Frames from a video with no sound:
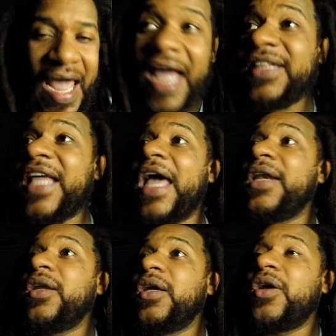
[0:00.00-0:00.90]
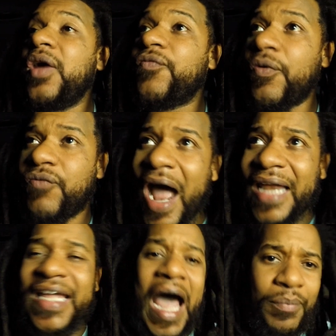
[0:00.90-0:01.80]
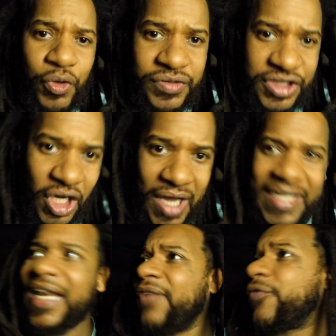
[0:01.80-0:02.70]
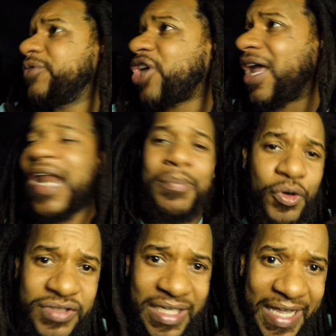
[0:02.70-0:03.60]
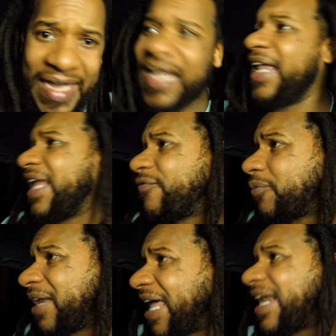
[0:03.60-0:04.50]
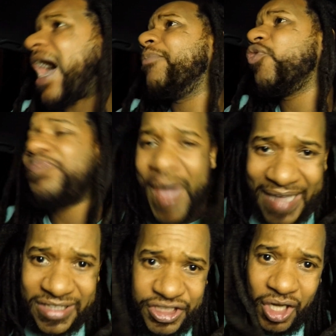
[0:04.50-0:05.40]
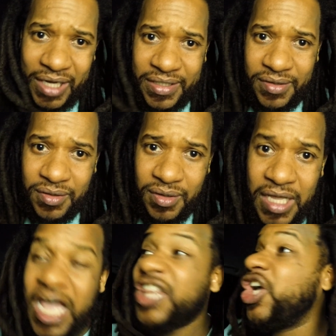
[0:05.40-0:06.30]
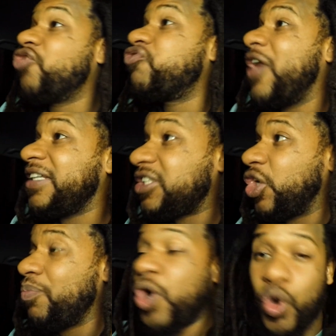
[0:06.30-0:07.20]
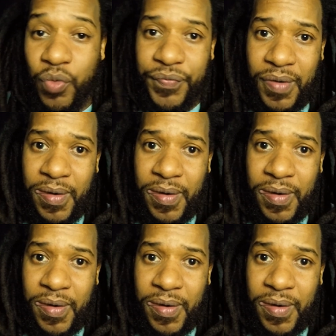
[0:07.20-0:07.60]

and then from Raleigh, I moved to Charlotte, and then from Charlotte, I moved to Atlanta, and then from Atlanta, I moved back to Charlotte. The original move